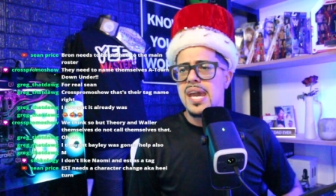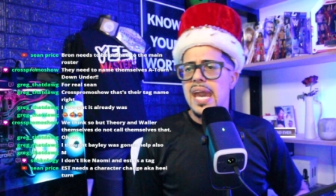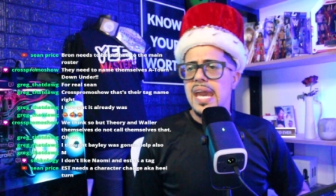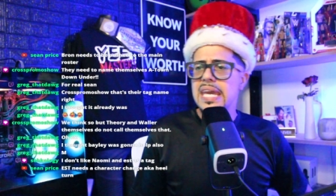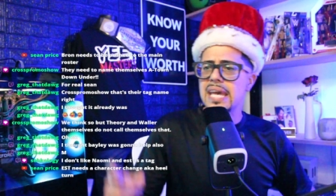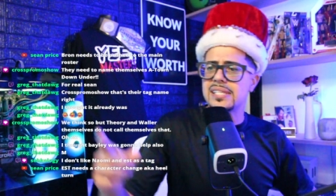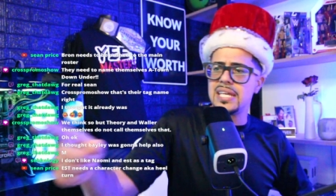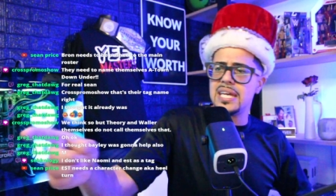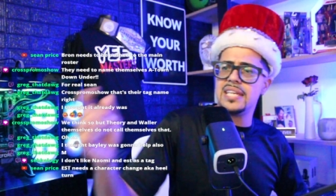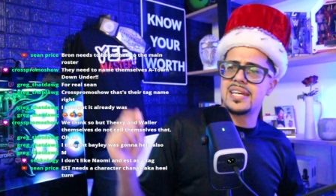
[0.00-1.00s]
EST
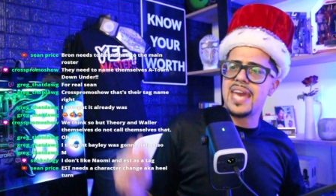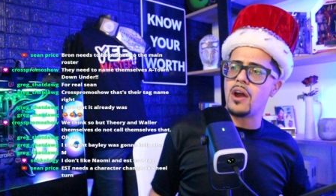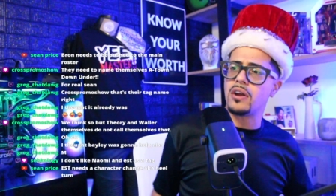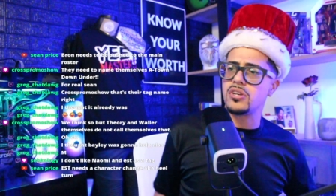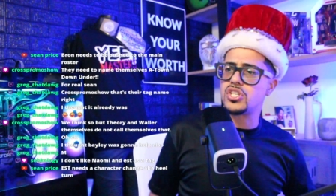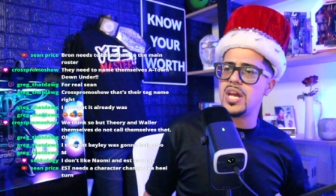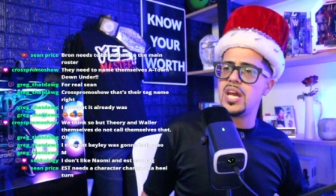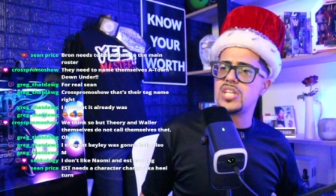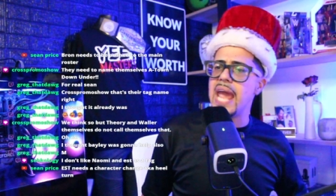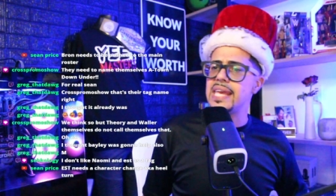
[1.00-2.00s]
needs a character change,
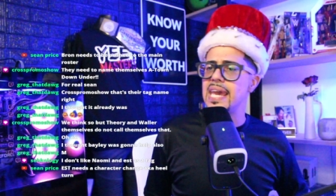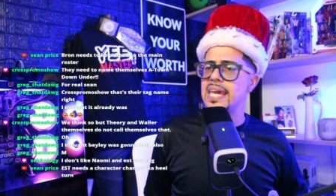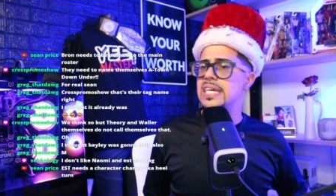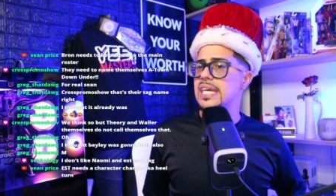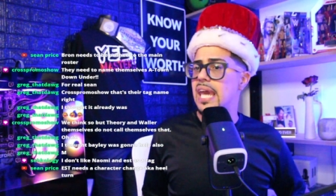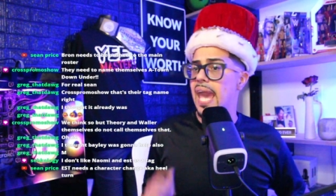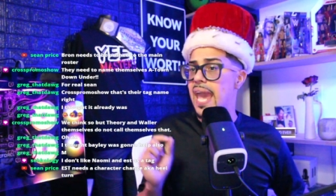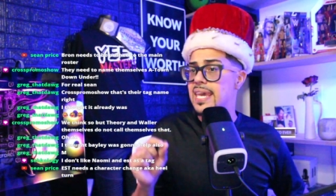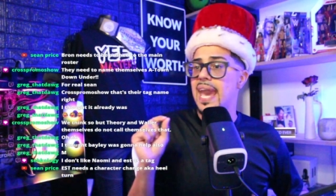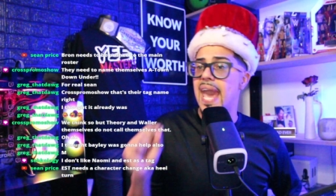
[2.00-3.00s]

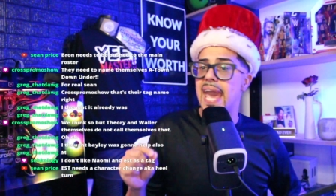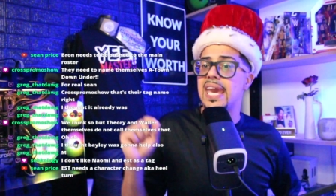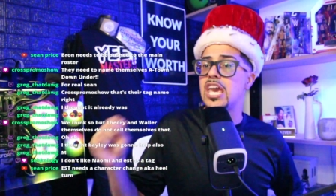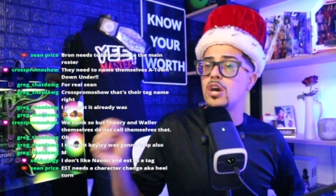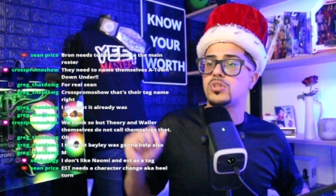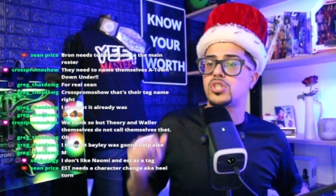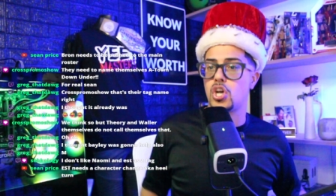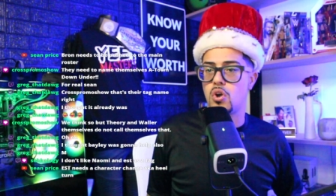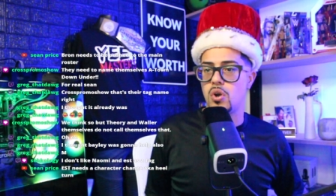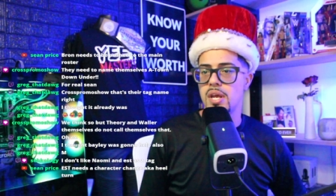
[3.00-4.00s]
aka heel
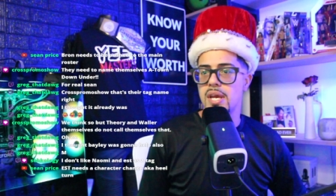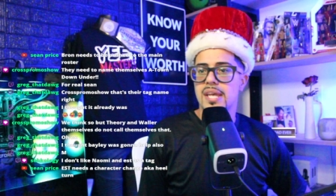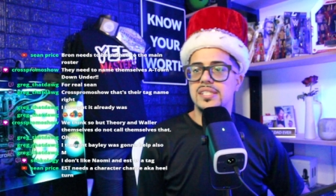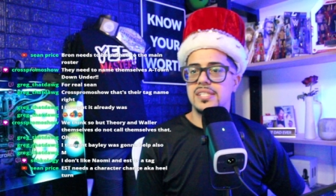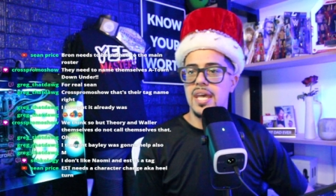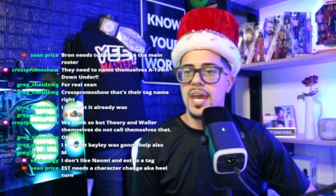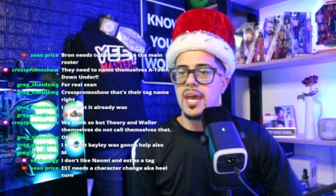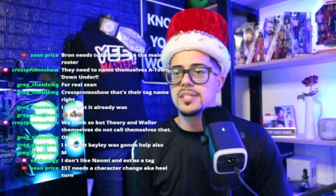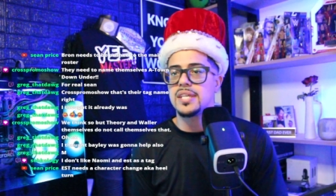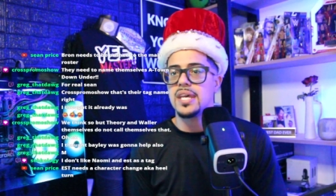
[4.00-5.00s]
turn,
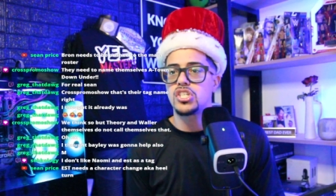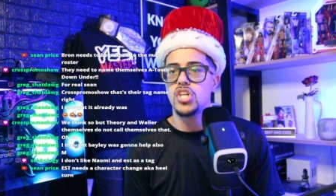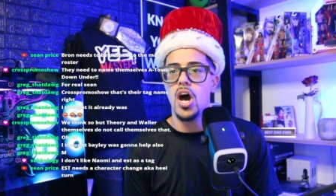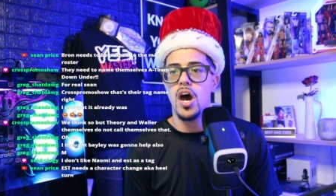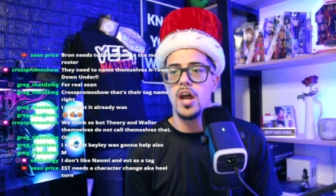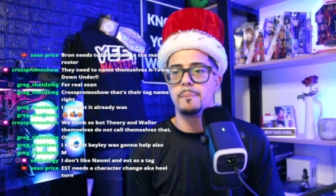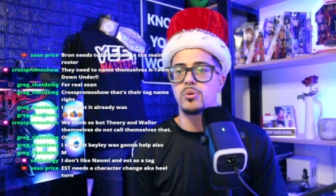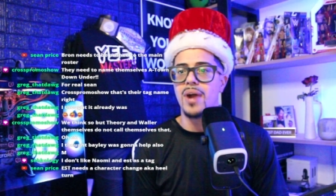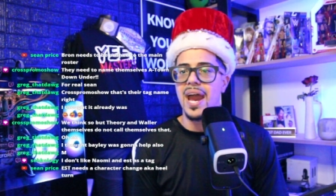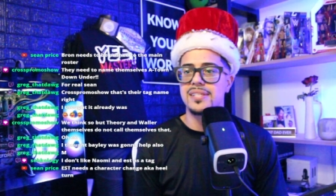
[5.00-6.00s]
says Sean Price.